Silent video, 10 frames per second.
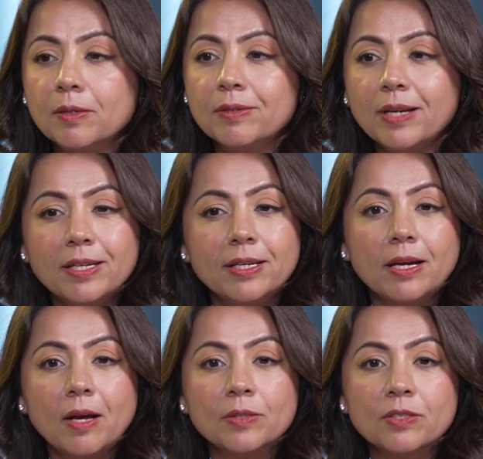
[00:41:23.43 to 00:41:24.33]
running
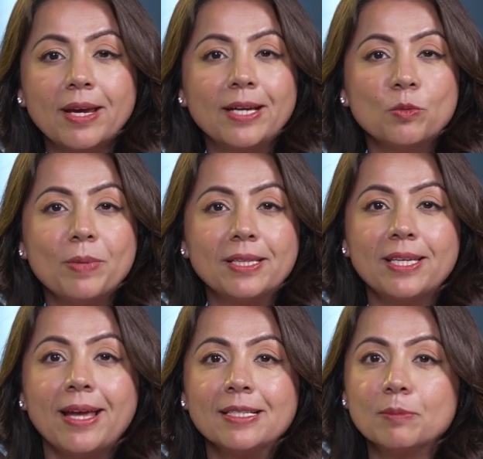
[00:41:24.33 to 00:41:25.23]
around trying to make
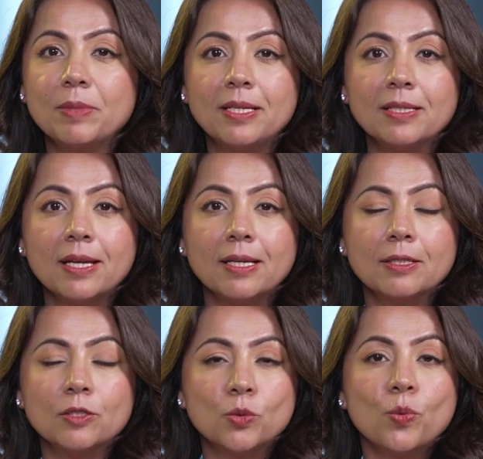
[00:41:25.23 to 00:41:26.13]
the ends meet
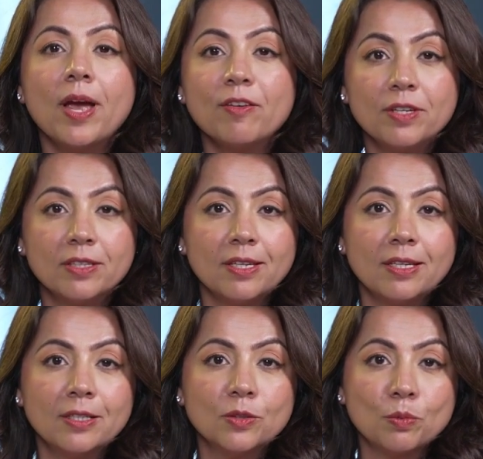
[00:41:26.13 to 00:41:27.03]
and do
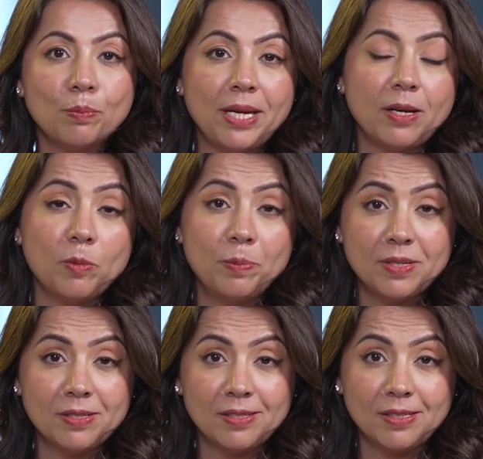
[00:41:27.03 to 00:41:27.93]
everything to make our
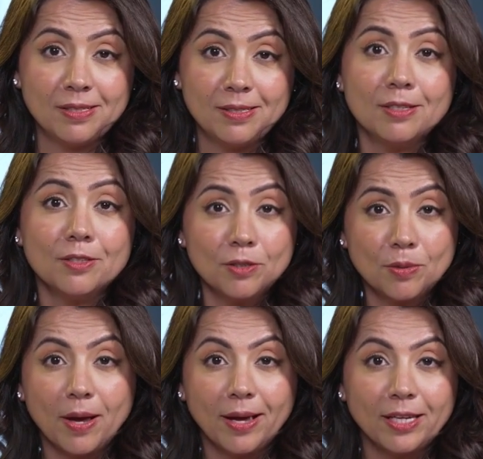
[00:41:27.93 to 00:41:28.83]
businesses
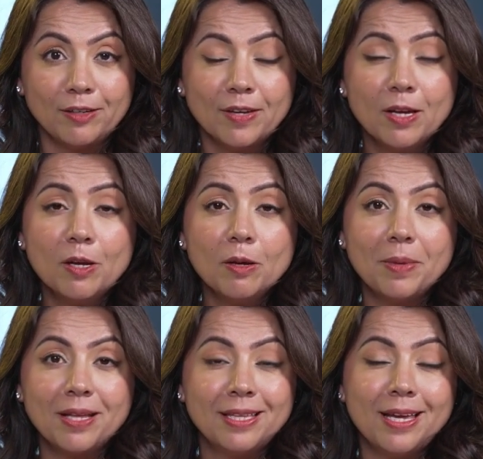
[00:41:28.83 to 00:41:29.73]
thrive.
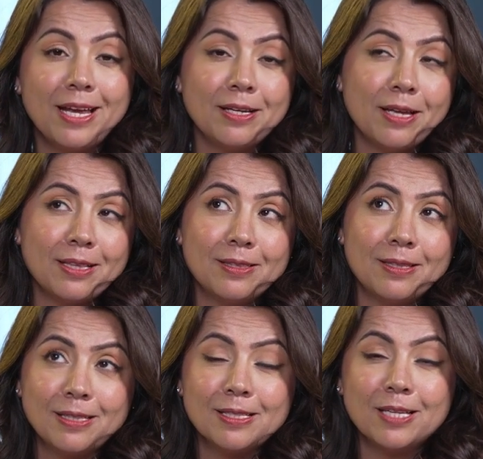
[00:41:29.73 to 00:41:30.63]

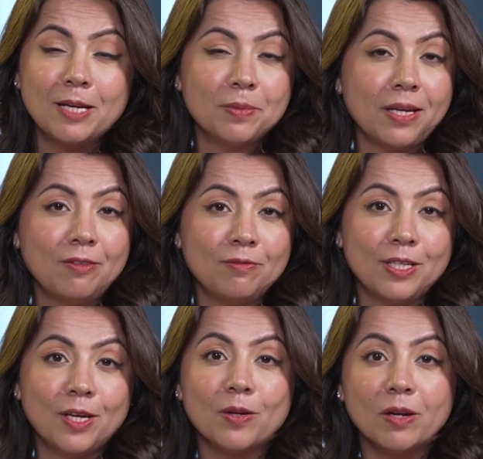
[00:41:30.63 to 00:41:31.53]
At the same time, we
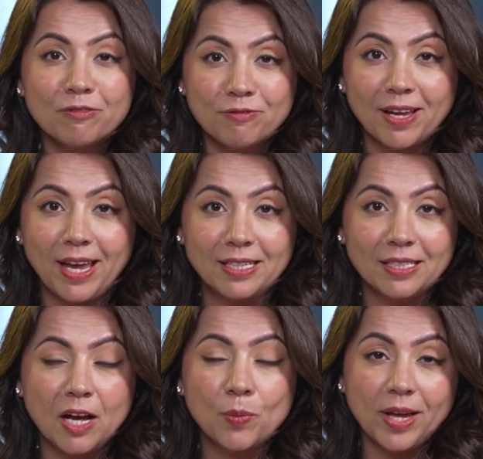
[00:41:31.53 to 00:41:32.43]
cannot forget
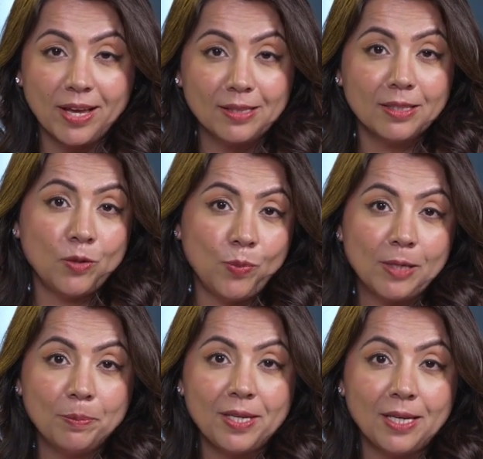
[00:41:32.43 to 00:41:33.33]
our health and
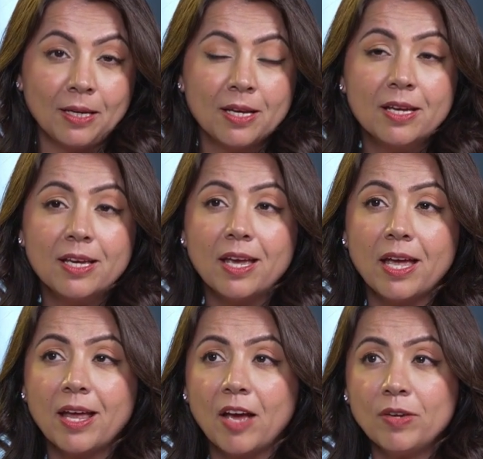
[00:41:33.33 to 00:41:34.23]
well-being.
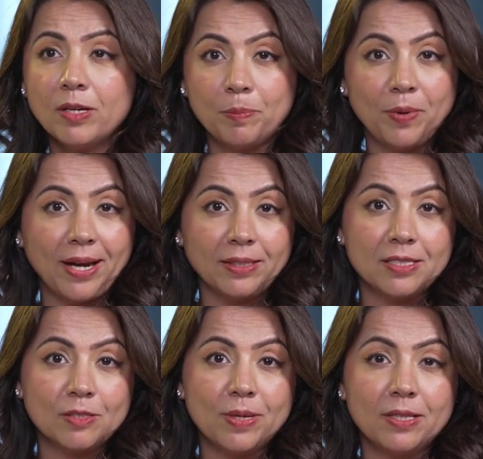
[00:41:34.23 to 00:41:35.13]
And having a
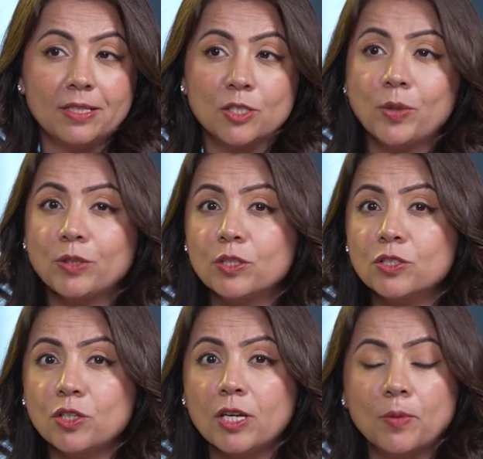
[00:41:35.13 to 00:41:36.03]
practice, whether it's going to the
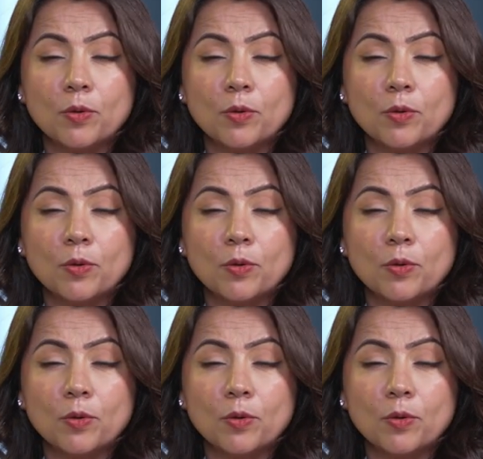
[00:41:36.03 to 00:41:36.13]
gym or